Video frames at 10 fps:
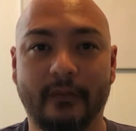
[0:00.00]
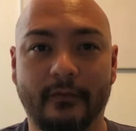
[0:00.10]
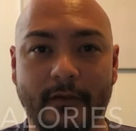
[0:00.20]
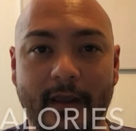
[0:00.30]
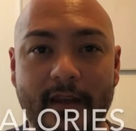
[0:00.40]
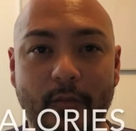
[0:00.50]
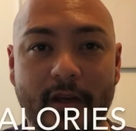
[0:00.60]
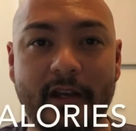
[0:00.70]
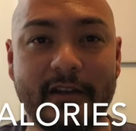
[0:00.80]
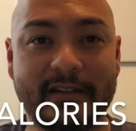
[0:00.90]
For
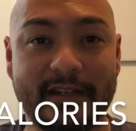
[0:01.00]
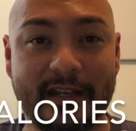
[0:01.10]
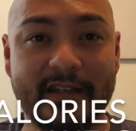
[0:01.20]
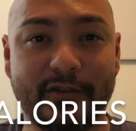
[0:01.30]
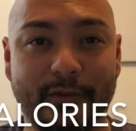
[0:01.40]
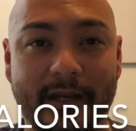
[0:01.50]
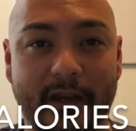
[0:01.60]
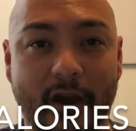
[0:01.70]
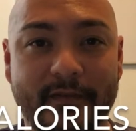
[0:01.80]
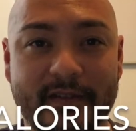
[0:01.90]
anyone in a sedentary
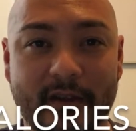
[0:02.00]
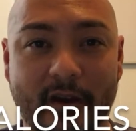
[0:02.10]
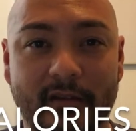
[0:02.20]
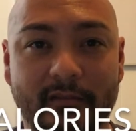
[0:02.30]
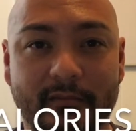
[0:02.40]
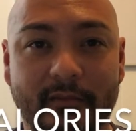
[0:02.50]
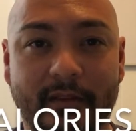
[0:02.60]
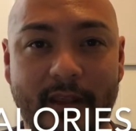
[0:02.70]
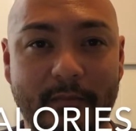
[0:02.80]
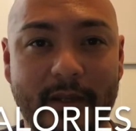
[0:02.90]
lifestyle,
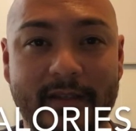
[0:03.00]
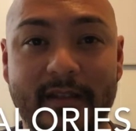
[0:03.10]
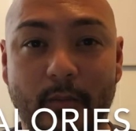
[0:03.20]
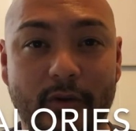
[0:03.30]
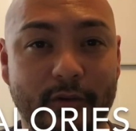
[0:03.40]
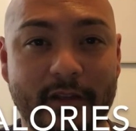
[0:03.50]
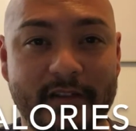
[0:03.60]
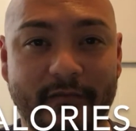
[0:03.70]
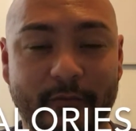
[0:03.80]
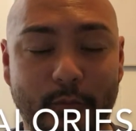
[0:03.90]
that means someone who
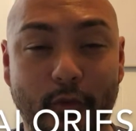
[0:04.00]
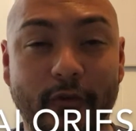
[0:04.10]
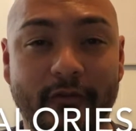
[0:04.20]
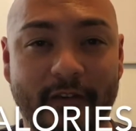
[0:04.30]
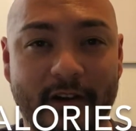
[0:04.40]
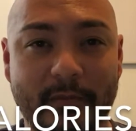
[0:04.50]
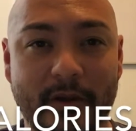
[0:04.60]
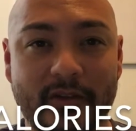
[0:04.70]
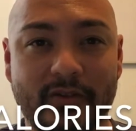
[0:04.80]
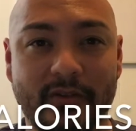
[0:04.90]
doesn't move very
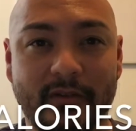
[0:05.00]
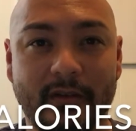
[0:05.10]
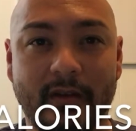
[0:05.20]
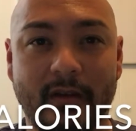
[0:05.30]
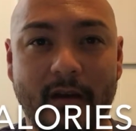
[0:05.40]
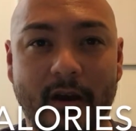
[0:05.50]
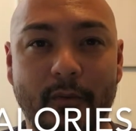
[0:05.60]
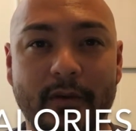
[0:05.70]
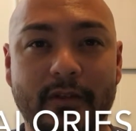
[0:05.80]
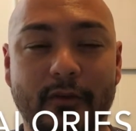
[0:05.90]
much, I
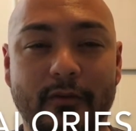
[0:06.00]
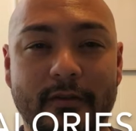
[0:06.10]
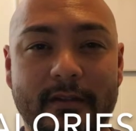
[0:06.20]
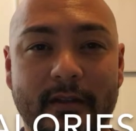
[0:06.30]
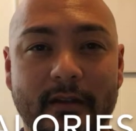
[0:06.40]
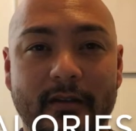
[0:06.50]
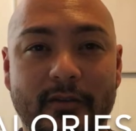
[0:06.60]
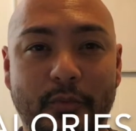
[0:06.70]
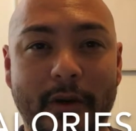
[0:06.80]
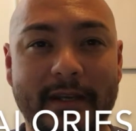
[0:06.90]
would use
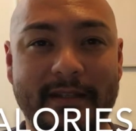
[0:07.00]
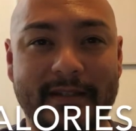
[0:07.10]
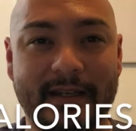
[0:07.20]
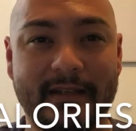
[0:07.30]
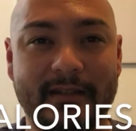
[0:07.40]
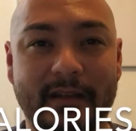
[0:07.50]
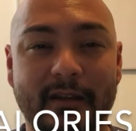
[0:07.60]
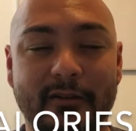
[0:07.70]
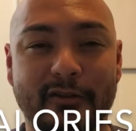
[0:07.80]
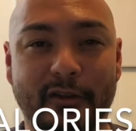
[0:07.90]
26
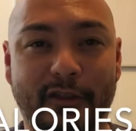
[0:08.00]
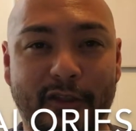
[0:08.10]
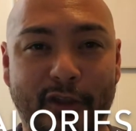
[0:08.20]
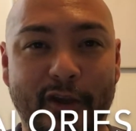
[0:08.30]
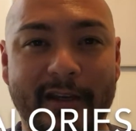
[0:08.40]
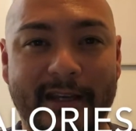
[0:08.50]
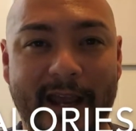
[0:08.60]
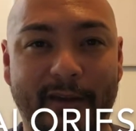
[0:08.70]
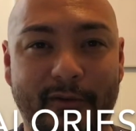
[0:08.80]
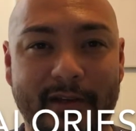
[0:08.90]
to 30
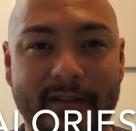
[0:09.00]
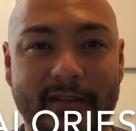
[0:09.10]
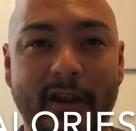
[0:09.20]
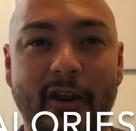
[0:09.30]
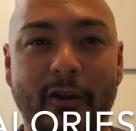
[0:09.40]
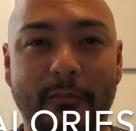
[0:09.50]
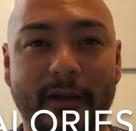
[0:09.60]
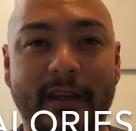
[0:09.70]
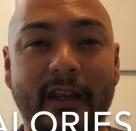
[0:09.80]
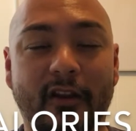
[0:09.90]
calories per
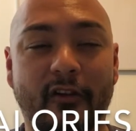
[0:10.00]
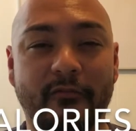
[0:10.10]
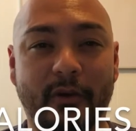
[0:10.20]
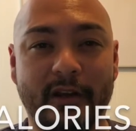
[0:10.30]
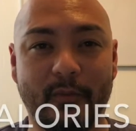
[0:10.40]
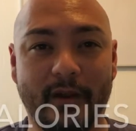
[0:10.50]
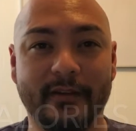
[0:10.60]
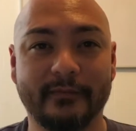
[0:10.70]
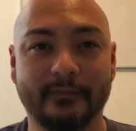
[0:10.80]
kilo of body weight.